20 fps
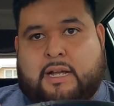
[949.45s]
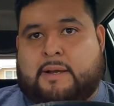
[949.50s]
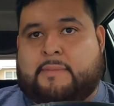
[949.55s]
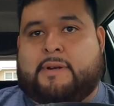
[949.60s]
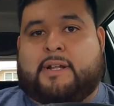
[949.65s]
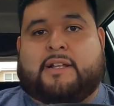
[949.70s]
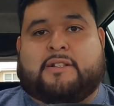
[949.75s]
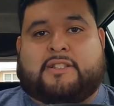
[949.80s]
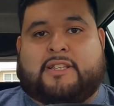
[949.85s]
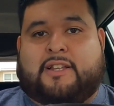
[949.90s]

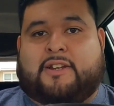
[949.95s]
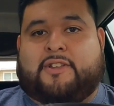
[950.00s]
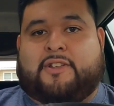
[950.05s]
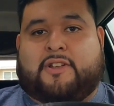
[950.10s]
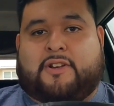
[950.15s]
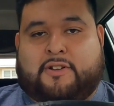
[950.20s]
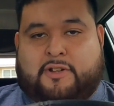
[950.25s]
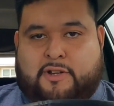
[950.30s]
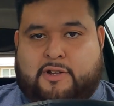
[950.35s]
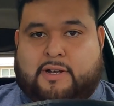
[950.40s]
I'm not telling
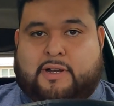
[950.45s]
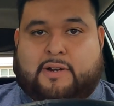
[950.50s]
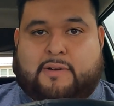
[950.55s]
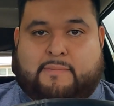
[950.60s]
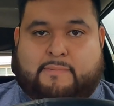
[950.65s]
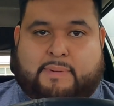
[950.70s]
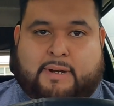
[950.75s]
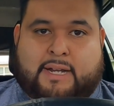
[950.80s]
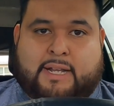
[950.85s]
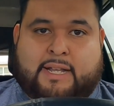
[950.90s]
y'all to go out
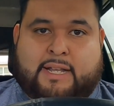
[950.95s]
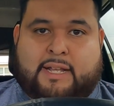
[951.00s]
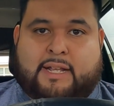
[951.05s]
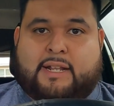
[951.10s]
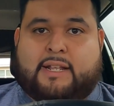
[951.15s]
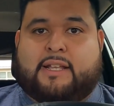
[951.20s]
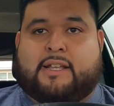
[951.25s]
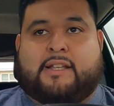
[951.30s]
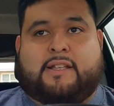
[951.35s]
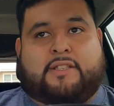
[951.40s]
and buy
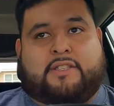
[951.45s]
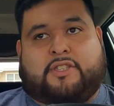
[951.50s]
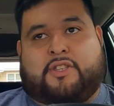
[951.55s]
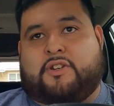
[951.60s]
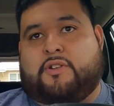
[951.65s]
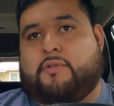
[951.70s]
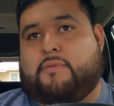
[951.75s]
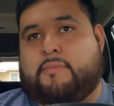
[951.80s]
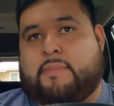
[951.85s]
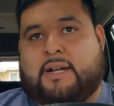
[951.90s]
it, because,
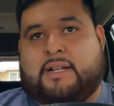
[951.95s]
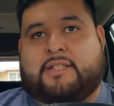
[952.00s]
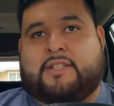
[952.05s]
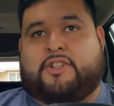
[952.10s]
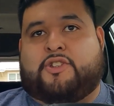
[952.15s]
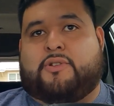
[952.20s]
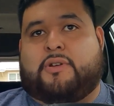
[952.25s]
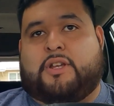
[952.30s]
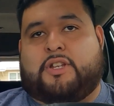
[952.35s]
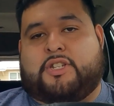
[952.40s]
you know, my
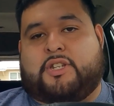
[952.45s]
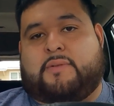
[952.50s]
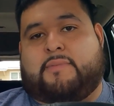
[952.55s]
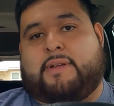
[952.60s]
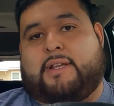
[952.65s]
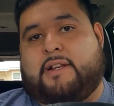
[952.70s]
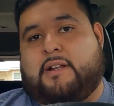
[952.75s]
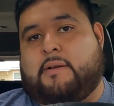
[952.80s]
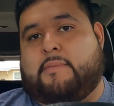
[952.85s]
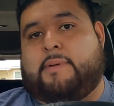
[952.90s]
situation
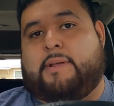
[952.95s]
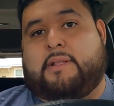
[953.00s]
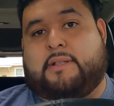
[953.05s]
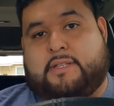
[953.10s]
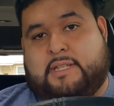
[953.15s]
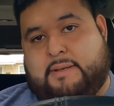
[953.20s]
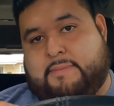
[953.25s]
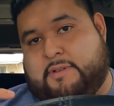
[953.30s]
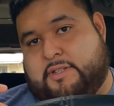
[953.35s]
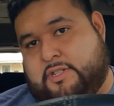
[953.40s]
may not be
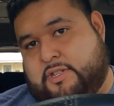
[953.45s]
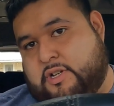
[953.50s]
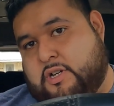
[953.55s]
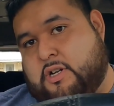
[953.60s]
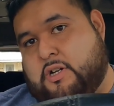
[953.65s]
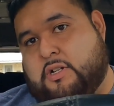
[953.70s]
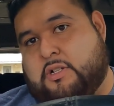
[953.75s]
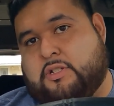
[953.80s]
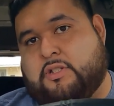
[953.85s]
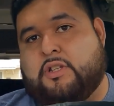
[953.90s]
the same as
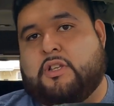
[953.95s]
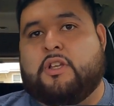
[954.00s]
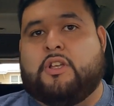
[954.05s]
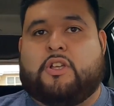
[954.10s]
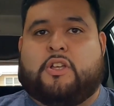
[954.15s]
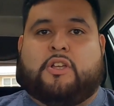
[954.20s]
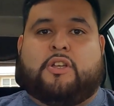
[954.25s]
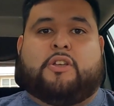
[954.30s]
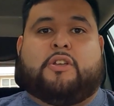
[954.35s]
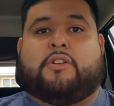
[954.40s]
y'all's.
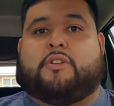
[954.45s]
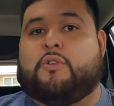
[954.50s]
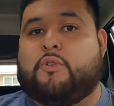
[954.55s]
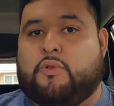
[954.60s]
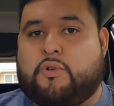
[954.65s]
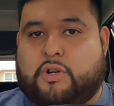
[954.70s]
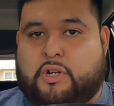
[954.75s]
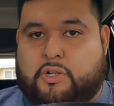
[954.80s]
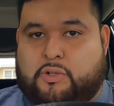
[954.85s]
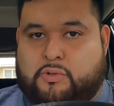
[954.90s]

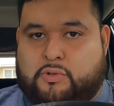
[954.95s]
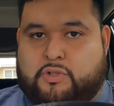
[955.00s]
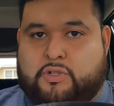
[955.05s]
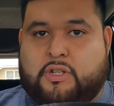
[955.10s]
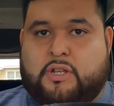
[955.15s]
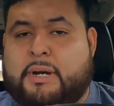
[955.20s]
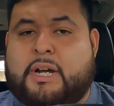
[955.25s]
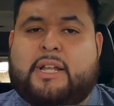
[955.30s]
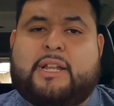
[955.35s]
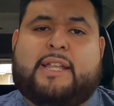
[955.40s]
Who knows?
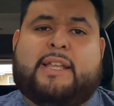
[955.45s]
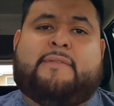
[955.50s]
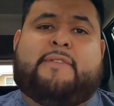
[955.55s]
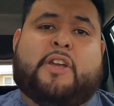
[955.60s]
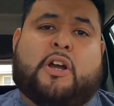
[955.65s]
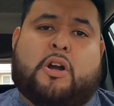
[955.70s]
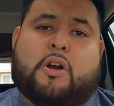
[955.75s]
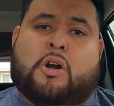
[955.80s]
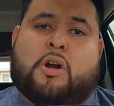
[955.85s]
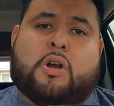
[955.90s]
But if
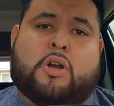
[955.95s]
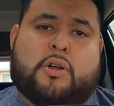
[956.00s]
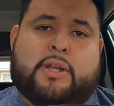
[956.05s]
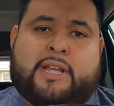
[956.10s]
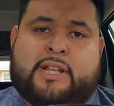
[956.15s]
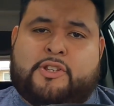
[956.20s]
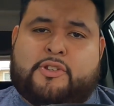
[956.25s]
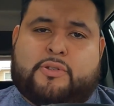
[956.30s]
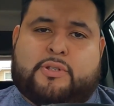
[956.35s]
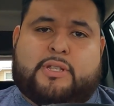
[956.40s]
y'all are
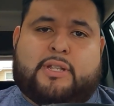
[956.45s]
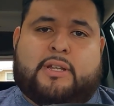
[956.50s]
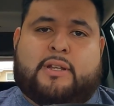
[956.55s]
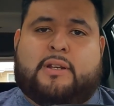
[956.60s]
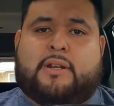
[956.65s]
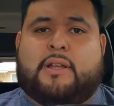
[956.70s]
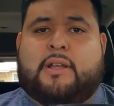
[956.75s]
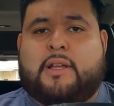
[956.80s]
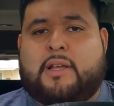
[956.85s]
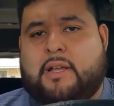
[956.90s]

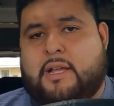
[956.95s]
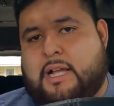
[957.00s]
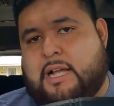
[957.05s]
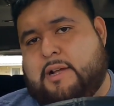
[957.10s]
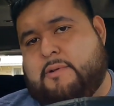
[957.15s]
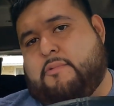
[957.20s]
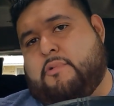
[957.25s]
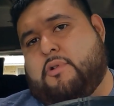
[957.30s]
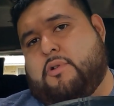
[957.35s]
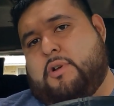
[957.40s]
interested,
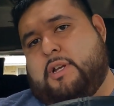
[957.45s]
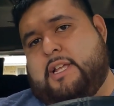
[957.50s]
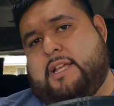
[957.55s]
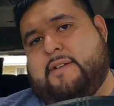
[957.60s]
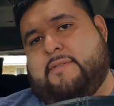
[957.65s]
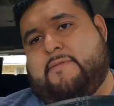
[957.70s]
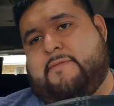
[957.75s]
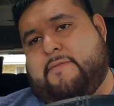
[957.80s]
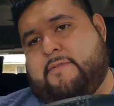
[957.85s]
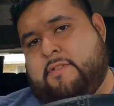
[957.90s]
I will
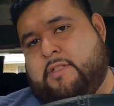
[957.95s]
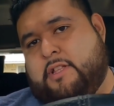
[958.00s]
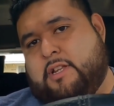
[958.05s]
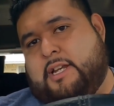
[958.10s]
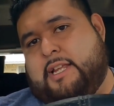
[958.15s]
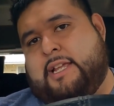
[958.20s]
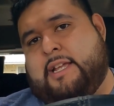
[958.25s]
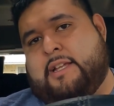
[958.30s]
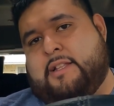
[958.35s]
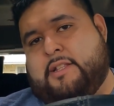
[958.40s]
leave the
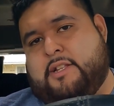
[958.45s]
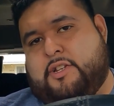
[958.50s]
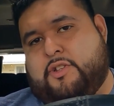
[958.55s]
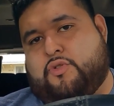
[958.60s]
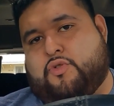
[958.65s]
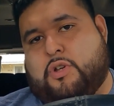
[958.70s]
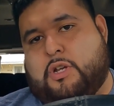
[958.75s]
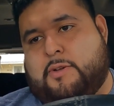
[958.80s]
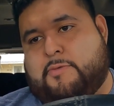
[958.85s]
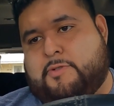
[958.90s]
link in the
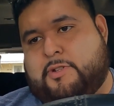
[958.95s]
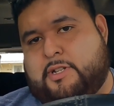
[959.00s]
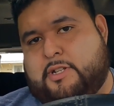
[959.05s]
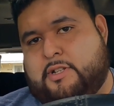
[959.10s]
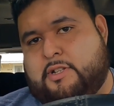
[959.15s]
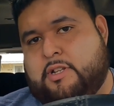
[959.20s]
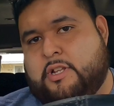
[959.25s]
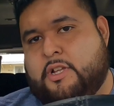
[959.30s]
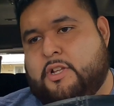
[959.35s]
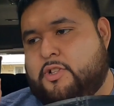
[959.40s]

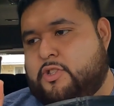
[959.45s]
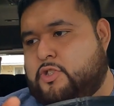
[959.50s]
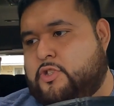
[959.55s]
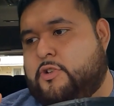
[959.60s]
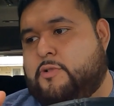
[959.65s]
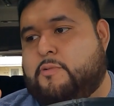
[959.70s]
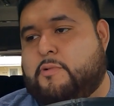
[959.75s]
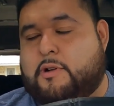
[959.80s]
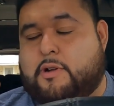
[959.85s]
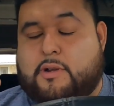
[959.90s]
description
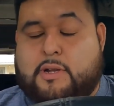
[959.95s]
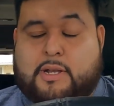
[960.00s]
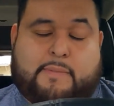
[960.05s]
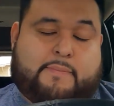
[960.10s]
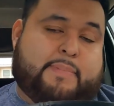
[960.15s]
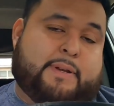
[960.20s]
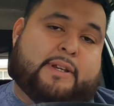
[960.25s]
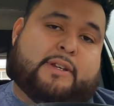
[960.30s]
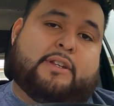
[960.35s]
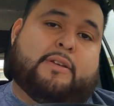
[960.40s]
to where I
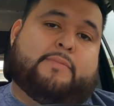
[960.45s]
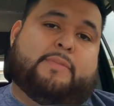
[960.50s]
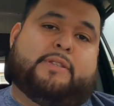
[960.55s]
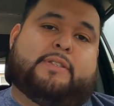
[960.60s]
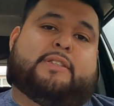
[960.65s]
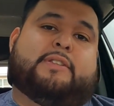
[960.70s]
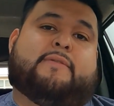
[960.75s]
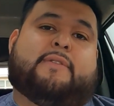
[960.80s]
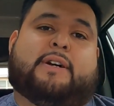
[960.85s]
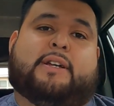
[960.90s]
picked up
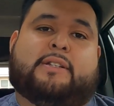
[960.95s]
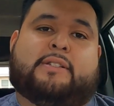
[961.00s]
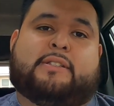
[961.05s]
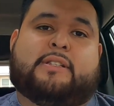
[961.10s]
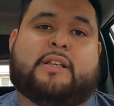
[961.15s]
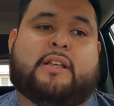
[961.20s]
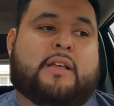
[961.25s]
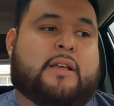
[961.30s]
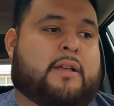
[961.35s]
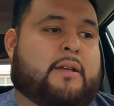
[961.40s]
this
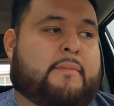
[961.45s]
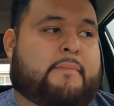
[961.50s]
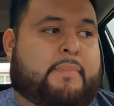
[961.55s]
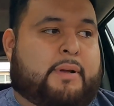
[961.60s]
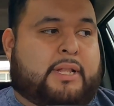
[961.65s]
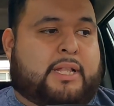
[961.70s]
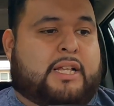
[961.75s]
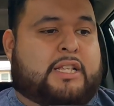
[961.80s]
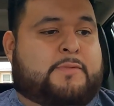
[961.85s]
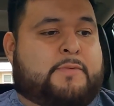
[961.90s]
device.
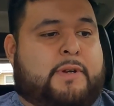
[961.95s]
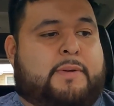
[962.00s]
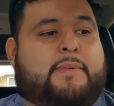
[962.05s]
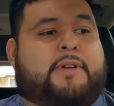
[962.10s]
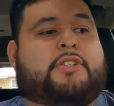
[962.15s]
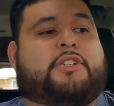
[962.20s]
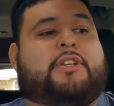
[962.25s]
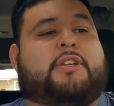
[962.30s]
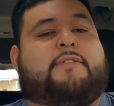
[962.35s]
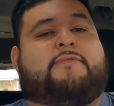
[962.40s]
But that's pretty
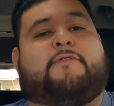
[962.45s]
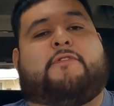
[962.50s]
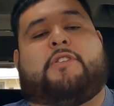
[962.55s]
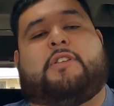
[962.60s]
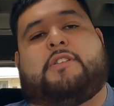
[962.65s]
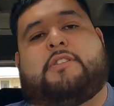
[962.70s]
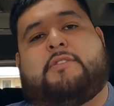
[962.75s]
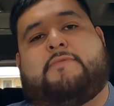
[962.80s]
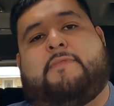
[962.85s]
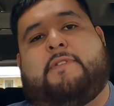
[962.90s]
much it for
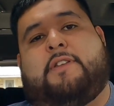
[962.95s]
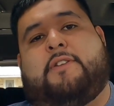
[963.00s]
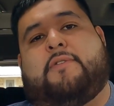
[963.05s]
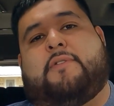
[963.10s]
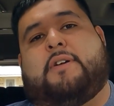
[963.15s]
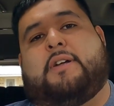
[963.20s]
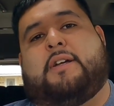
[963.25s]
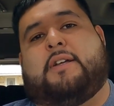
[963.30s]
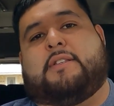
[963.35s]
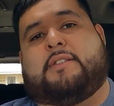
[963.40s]
this
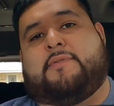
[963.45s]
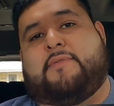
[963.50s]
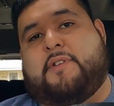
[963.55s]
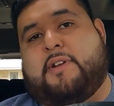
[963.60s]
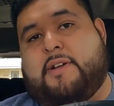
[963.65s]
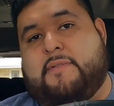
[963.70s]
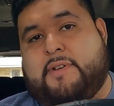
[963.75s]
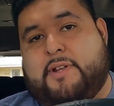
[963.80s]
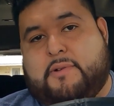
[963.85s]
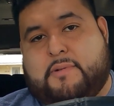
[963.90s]
video, guys. If you
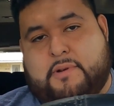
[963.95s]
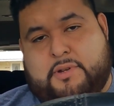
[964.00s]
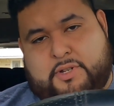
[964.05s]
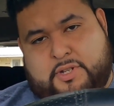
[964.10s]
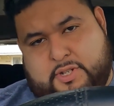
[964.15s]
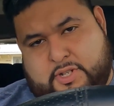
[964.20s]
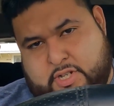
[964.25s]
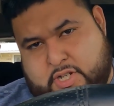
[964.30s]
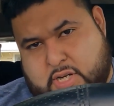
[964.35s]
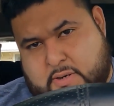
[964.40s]
have any
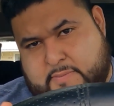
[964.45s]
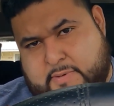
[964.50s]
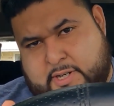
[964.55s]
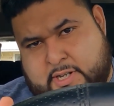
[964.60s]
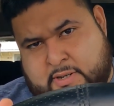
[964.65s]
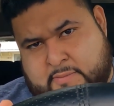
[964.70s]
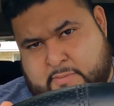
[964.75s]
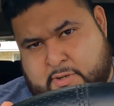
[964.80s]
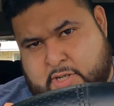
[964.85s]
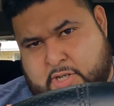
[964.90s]
questions,
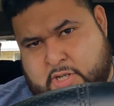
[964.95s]
comment down